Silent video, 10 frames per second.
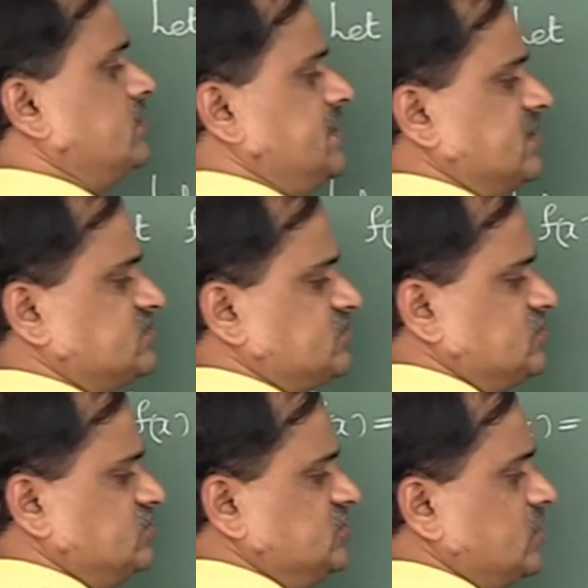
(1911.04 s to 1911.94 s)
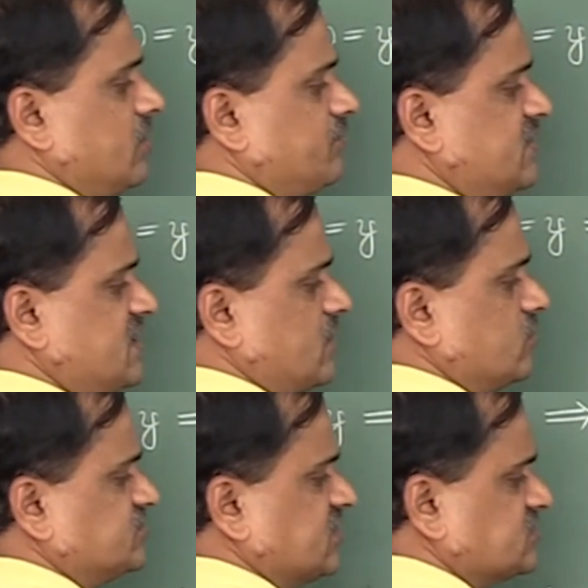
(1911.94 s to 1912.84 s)
to x. G of y
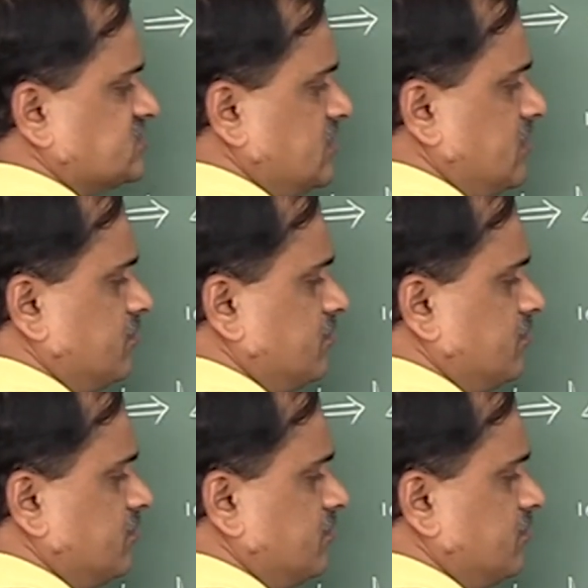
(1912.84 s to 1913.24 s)
equals x.